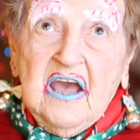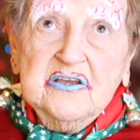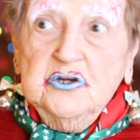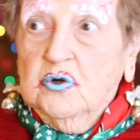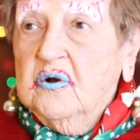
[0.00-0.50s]

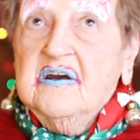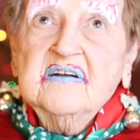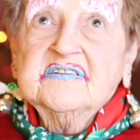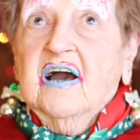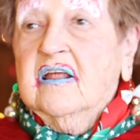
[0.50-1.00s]
at you,
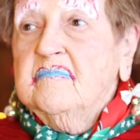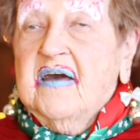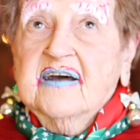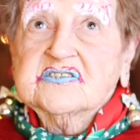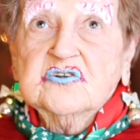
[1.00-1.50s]
tell them
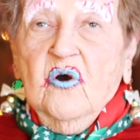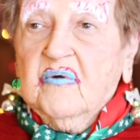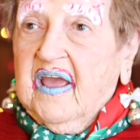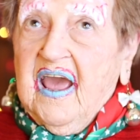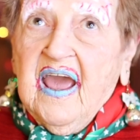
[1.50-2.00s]
that's
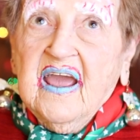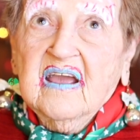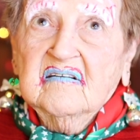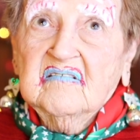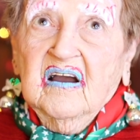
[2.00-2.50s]
okay.